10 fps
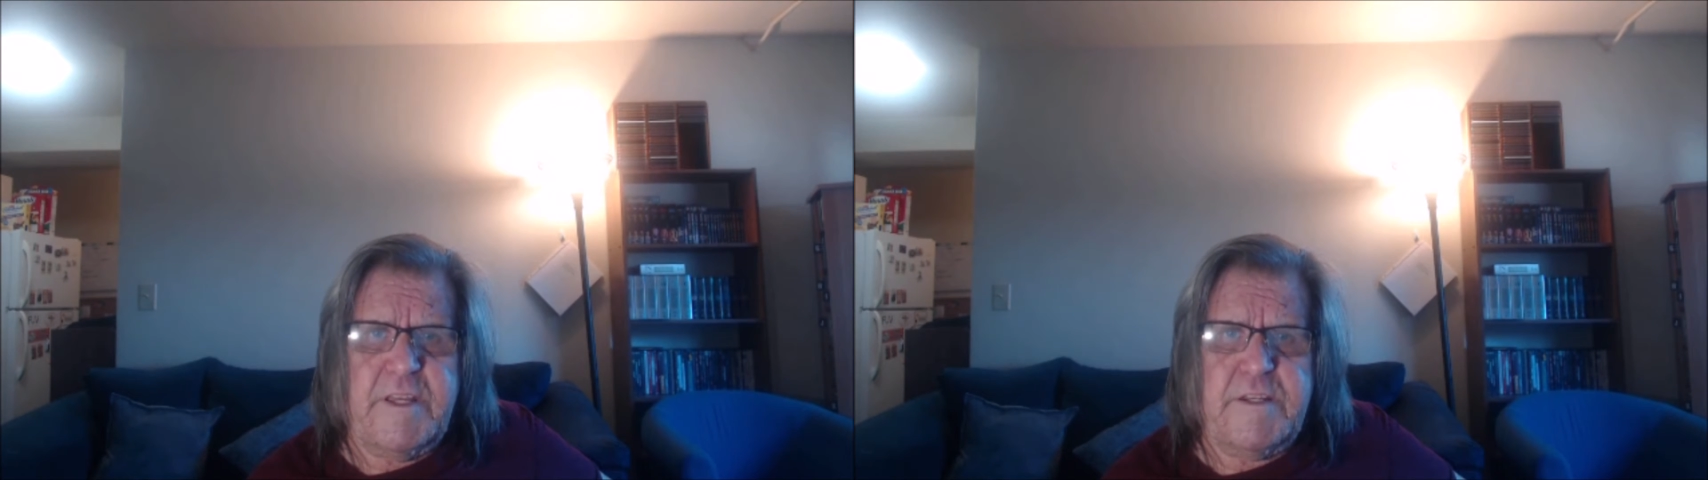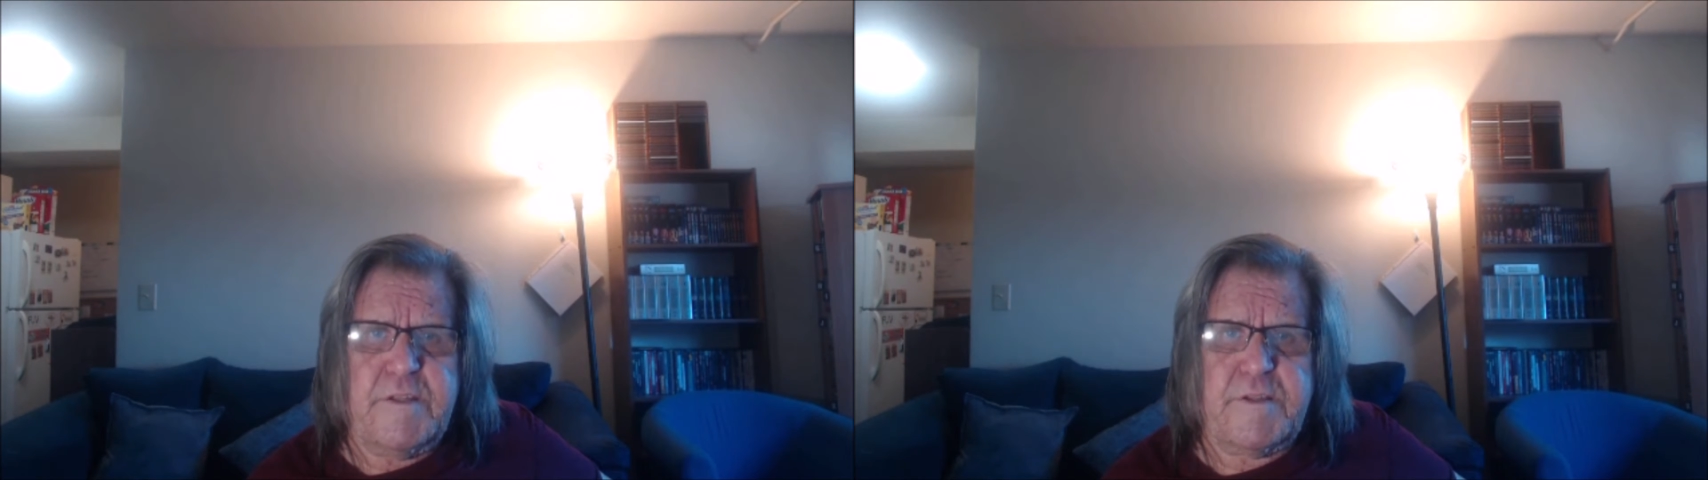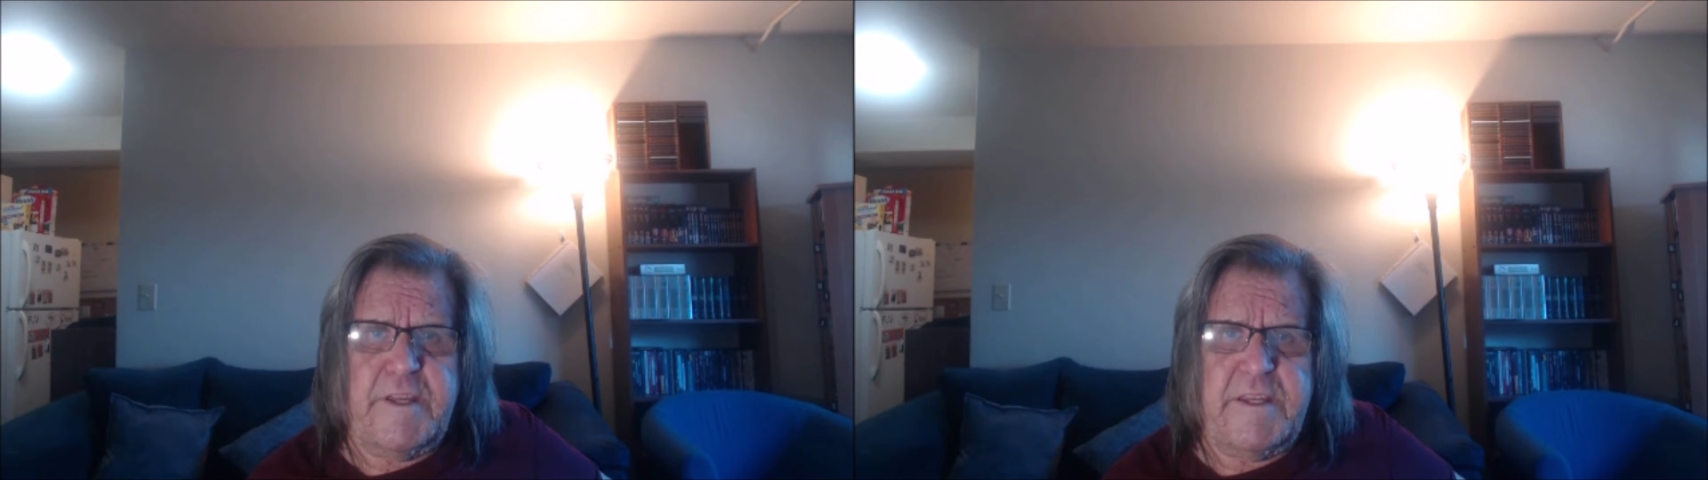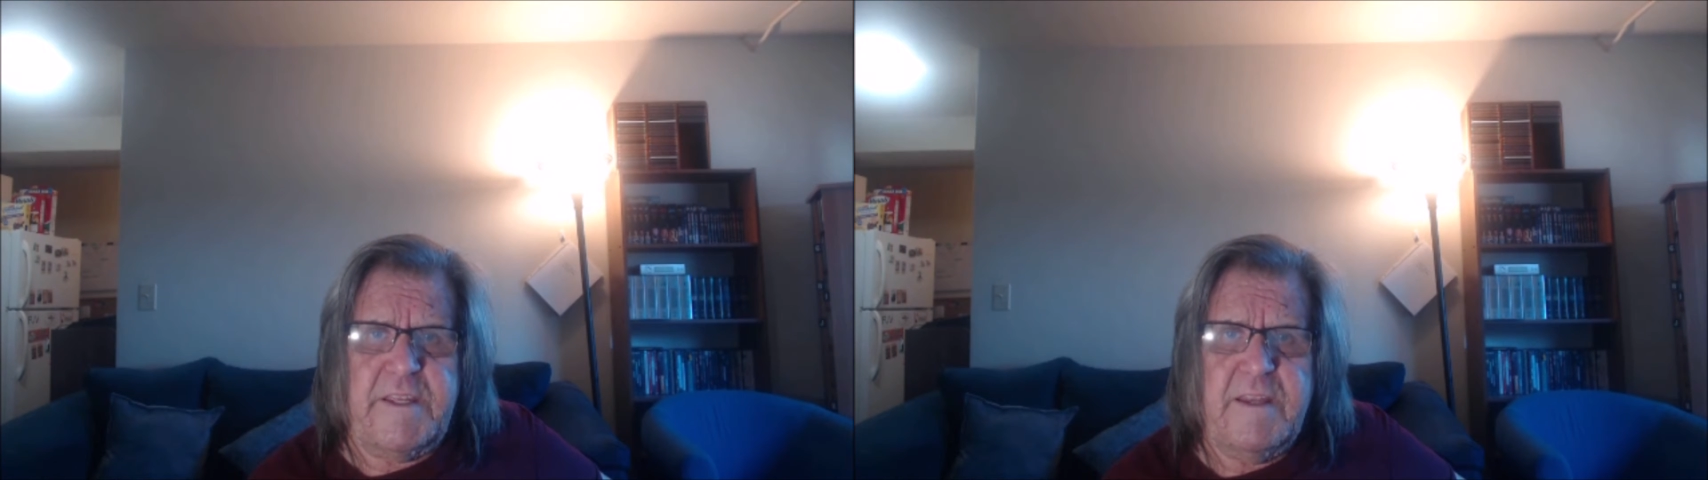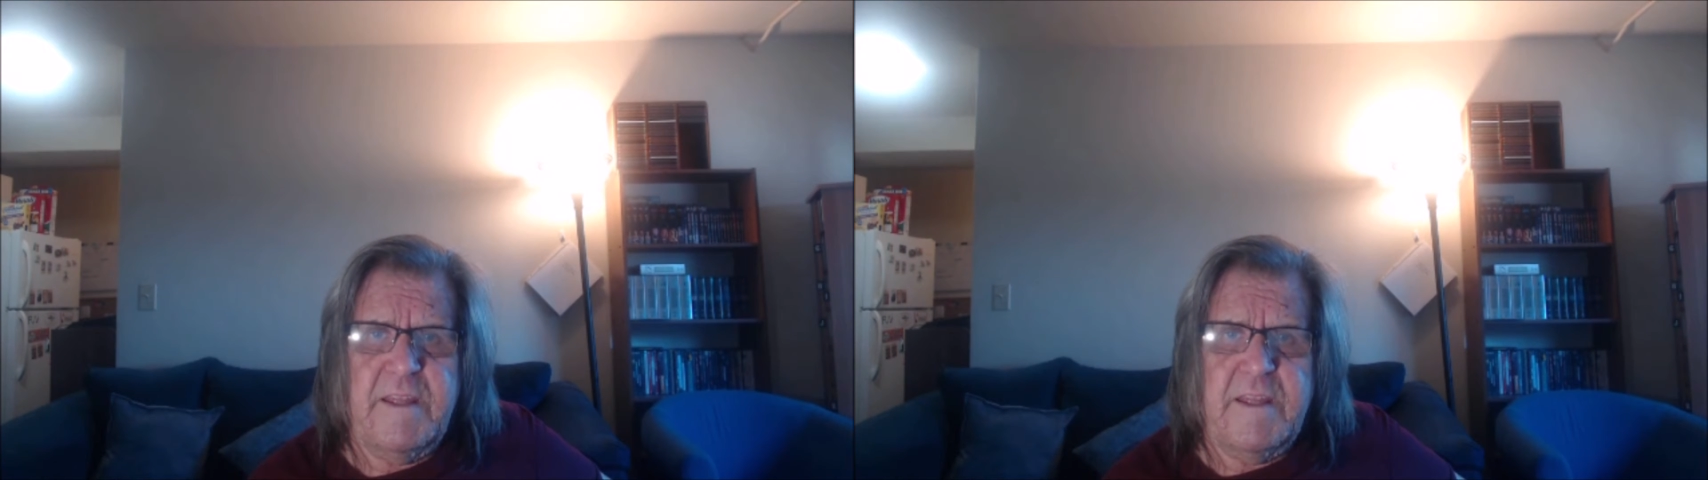and the
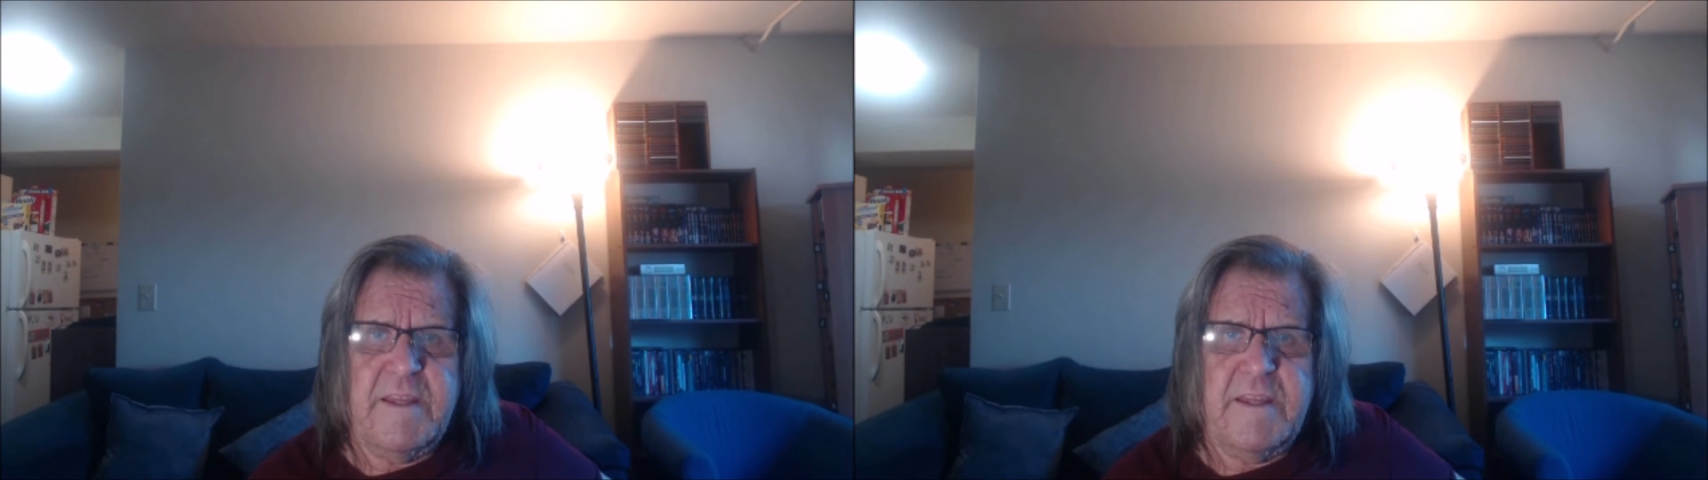Senate